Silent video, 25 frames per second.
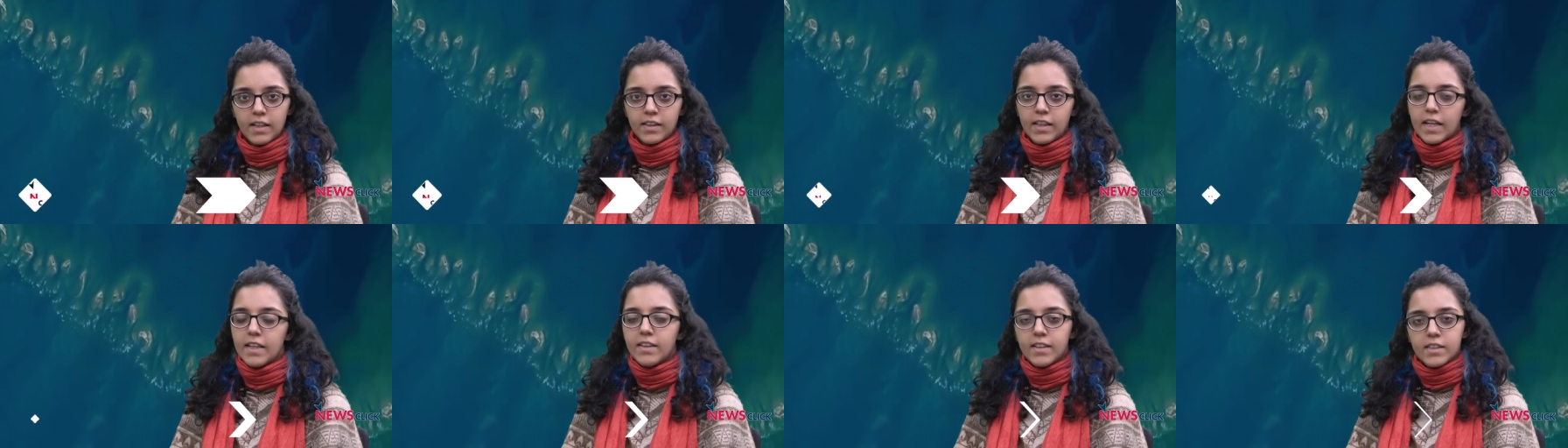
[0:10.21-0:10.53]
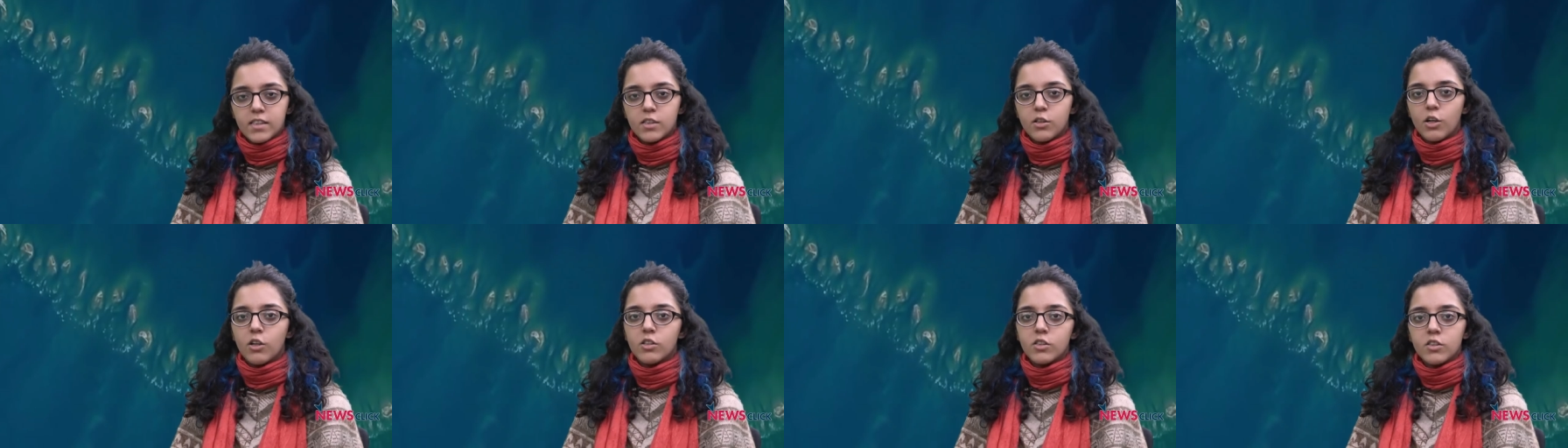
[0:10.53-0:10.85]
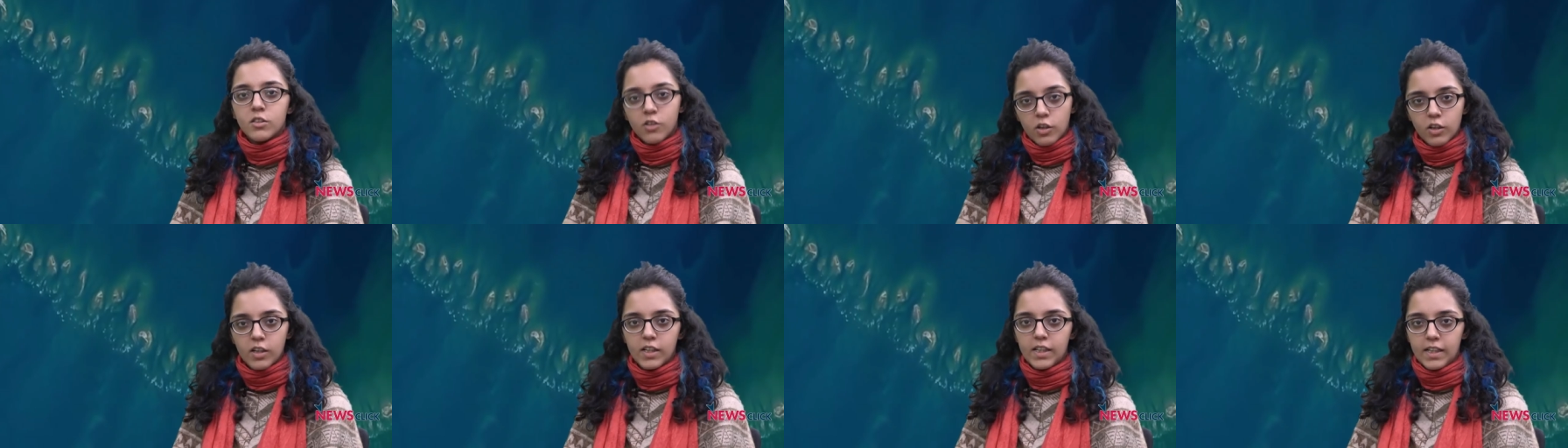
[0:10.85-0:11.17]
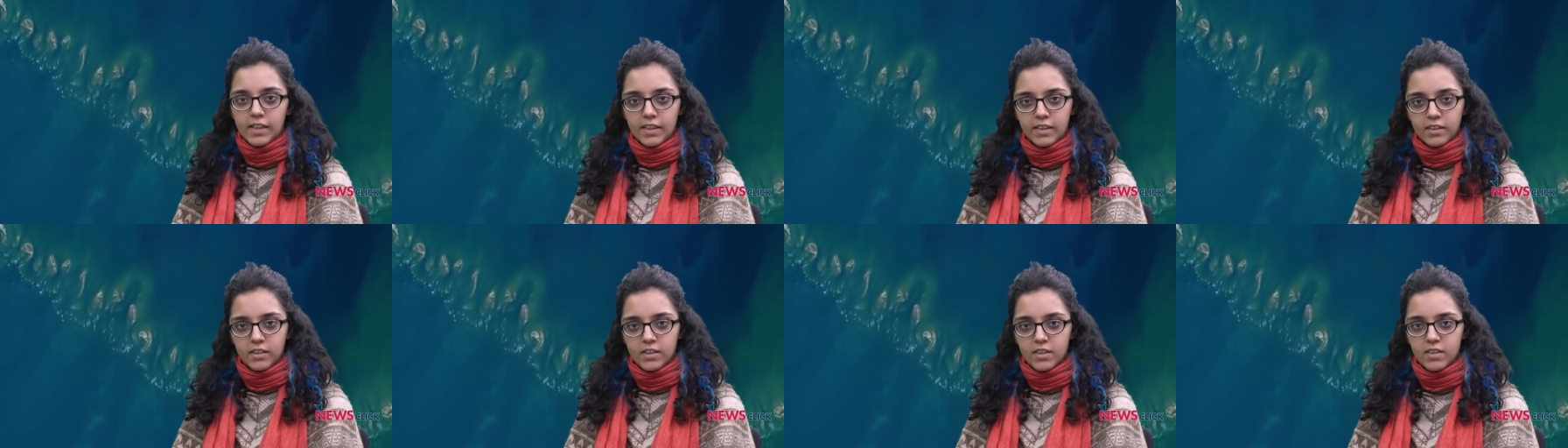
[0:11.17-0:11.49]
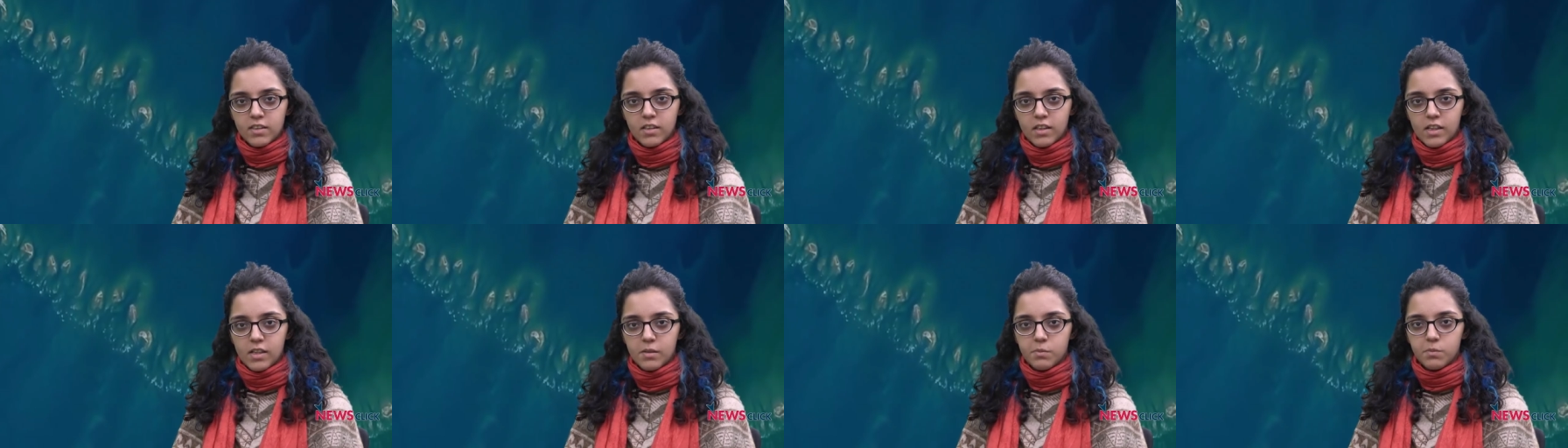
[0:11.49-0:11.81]
and then they start circulating
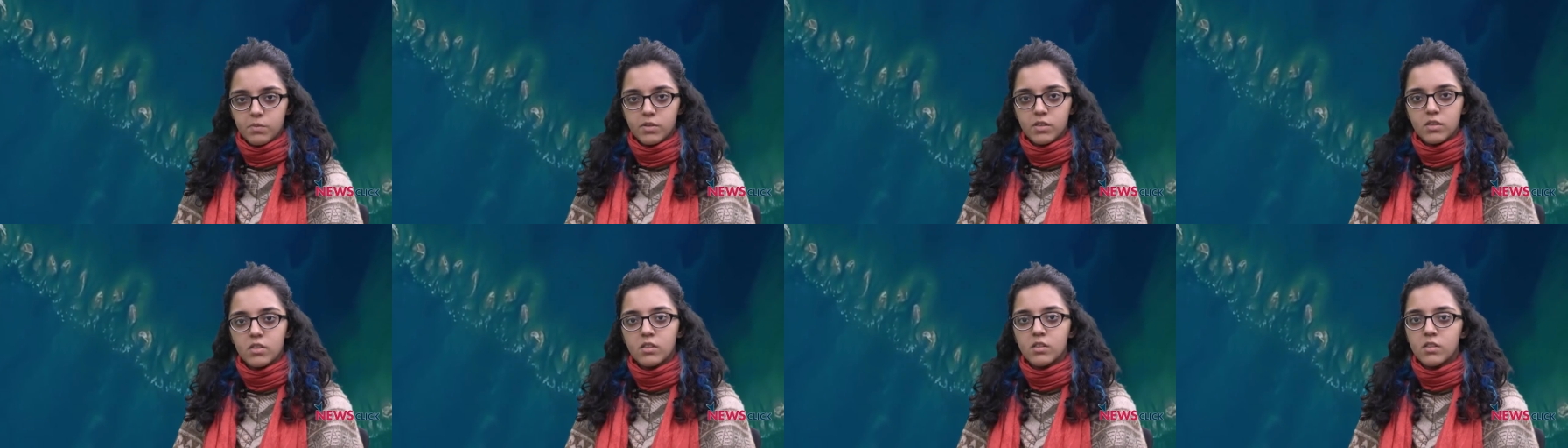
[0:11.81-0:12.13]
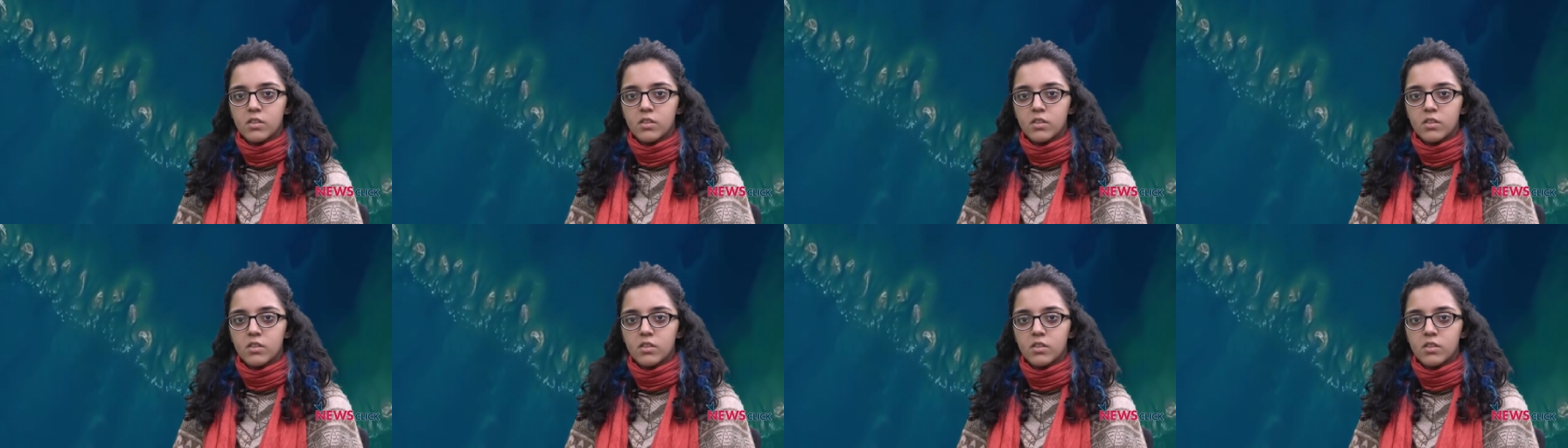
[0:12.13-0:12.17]
these claims.